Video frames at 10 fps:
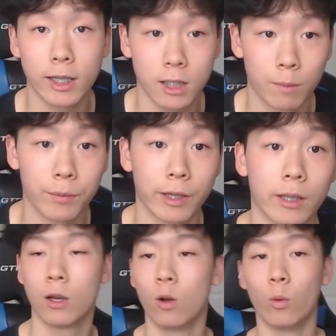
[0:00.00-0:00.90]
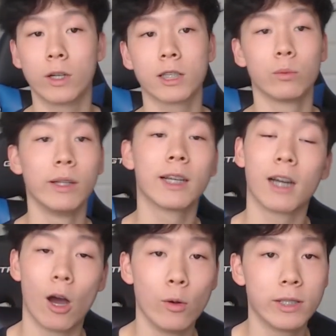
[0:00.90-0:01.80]
Something, which is a really
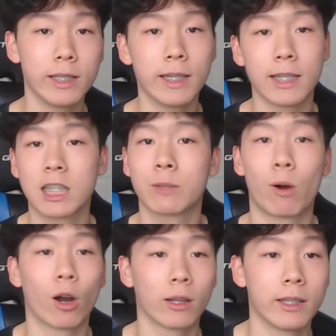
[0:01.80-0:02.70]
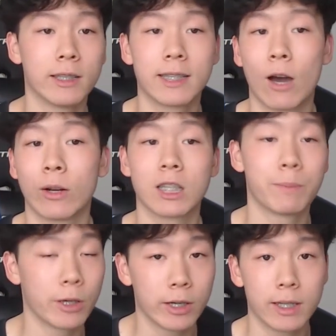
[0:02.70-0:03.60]
cozy and sparkly sound
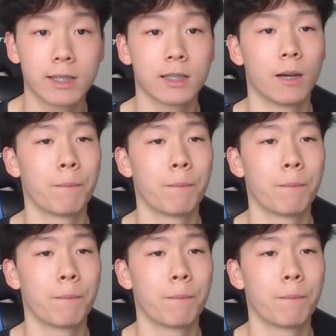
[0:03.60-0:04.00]
experience.